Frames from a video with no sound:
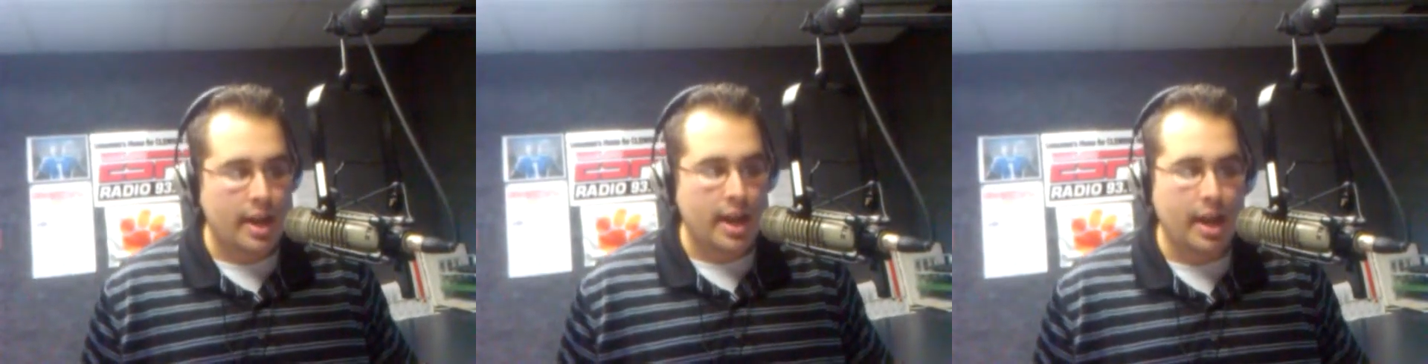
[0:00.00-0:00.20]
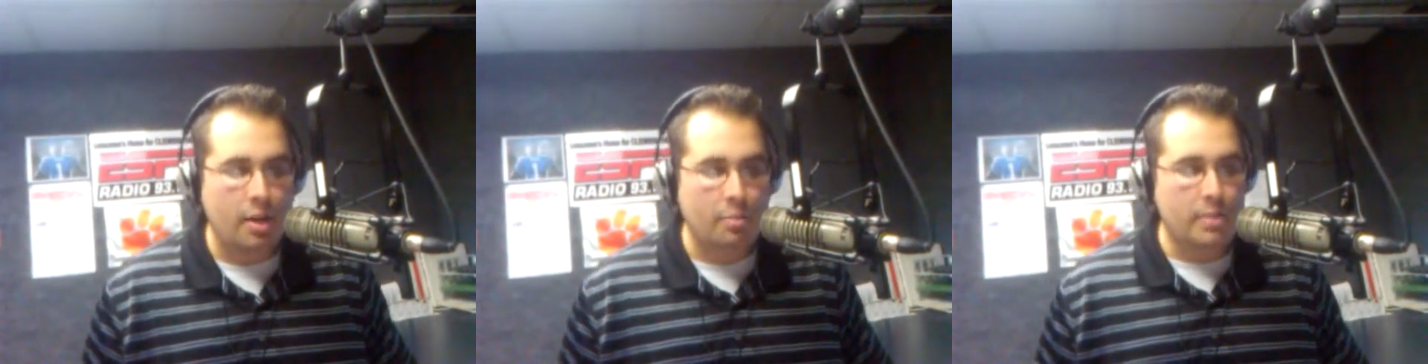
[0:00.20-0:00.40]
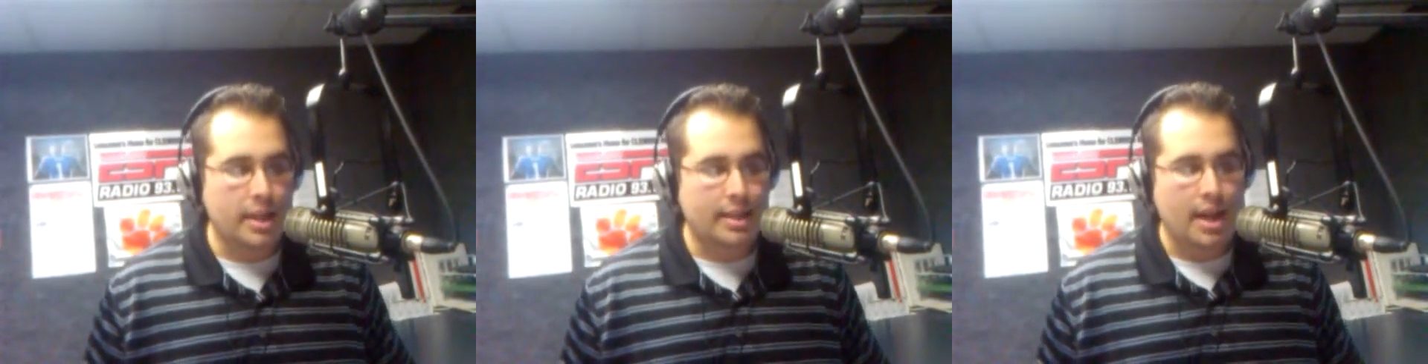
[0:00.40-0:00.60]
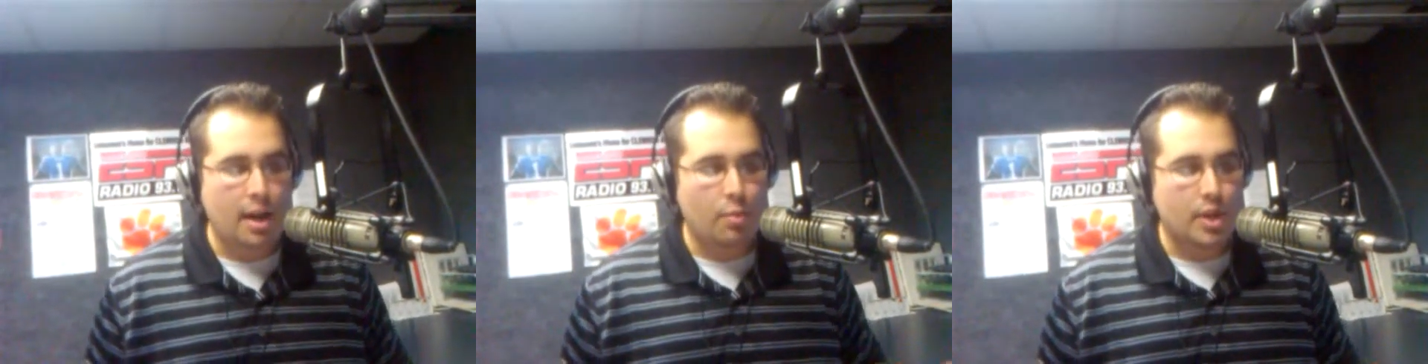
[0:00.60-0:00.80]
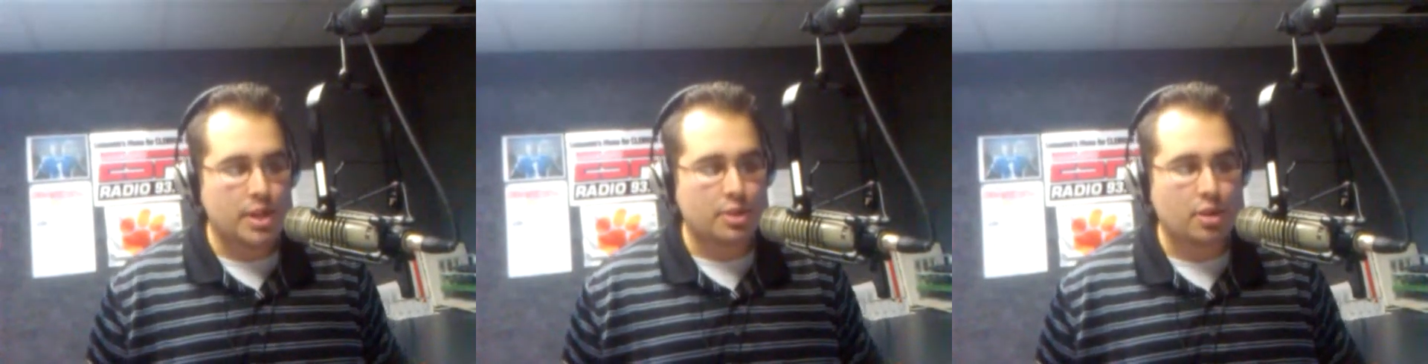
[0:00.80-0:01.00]
Helped make
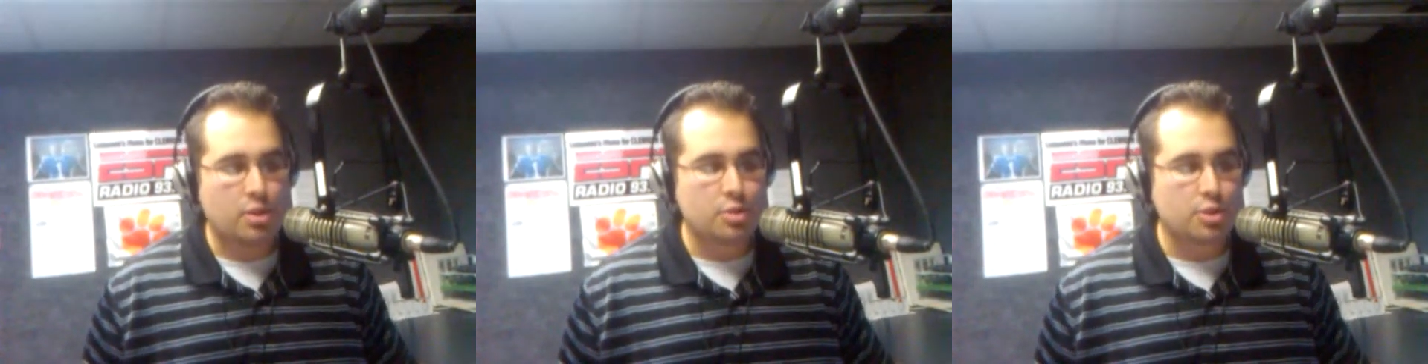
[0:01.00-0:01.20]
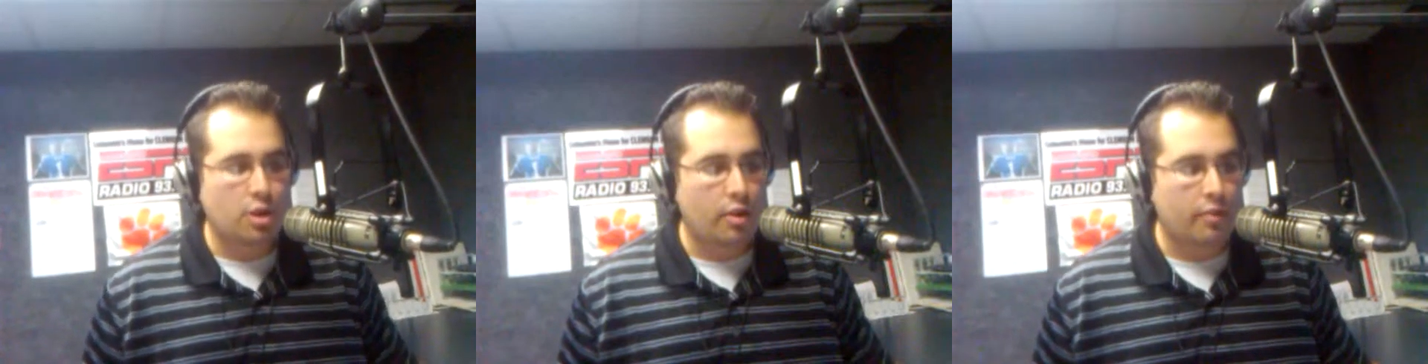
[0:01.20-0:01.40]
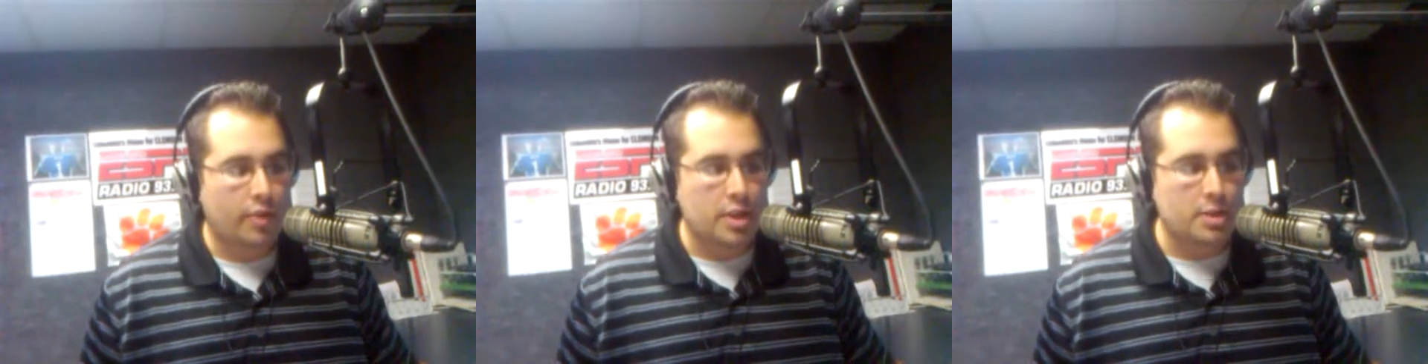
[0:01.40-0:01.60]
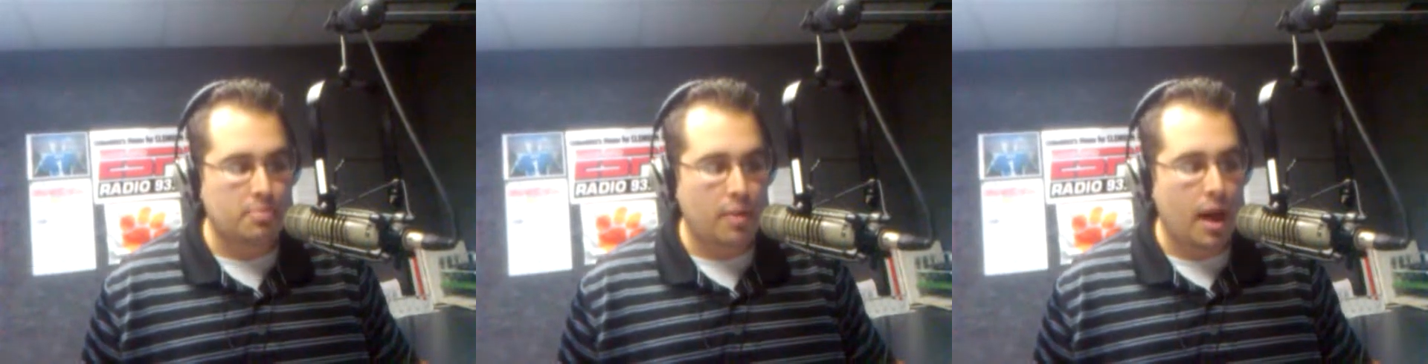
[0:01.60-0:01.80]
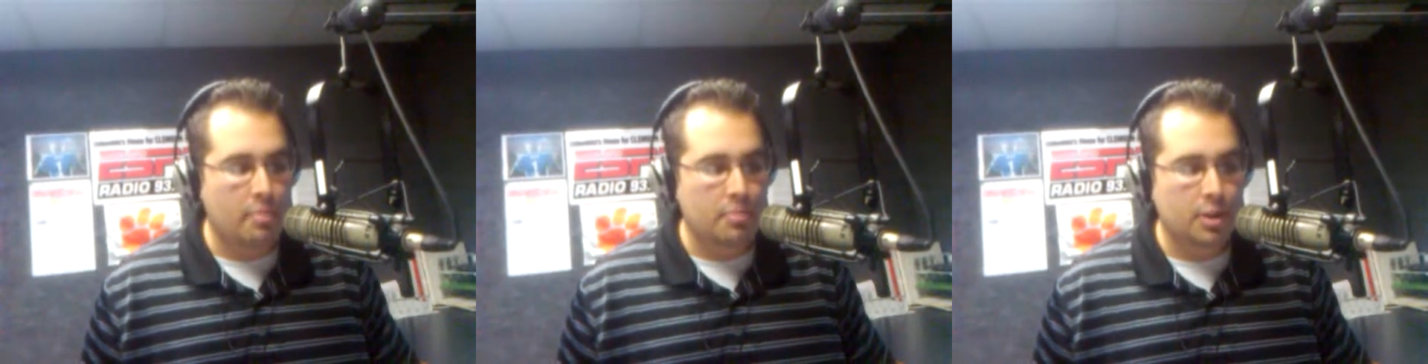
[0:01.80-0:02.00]
that West Coast offense
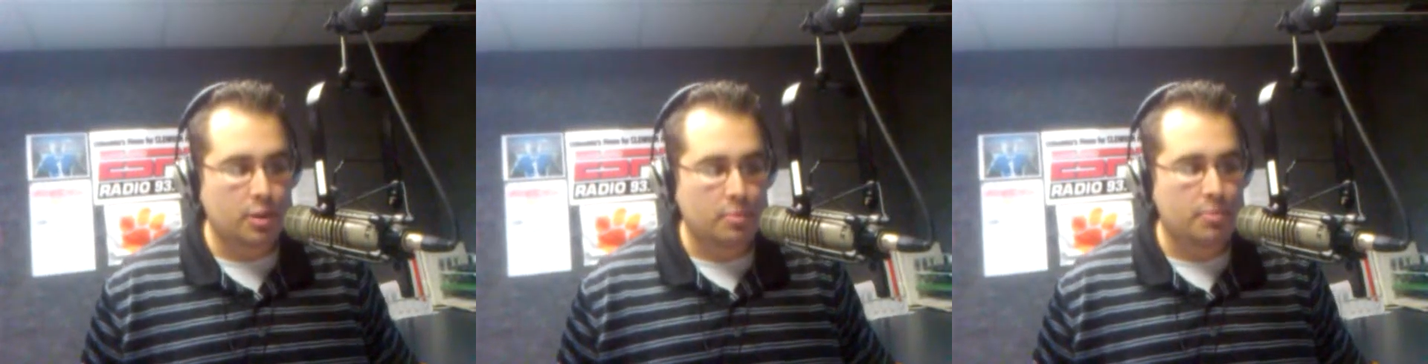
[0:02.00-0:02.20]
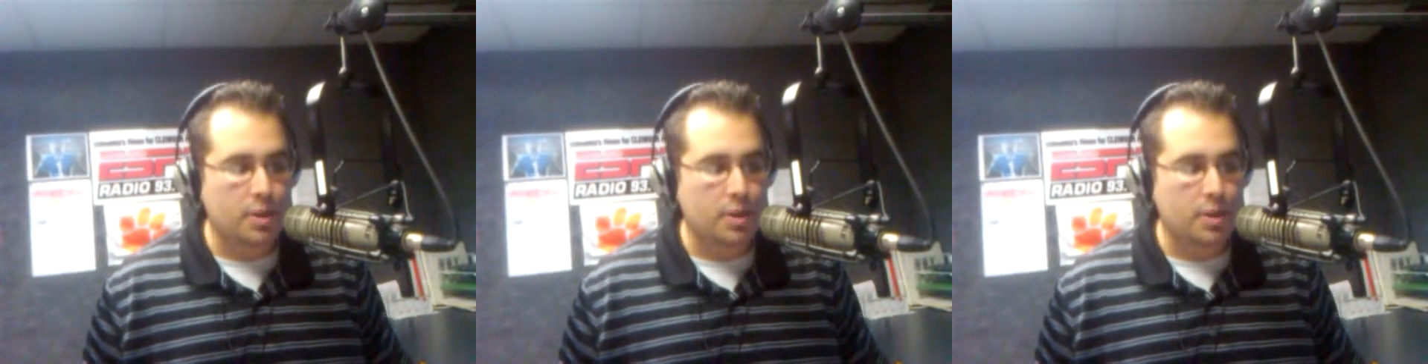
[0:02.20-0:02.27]
popular.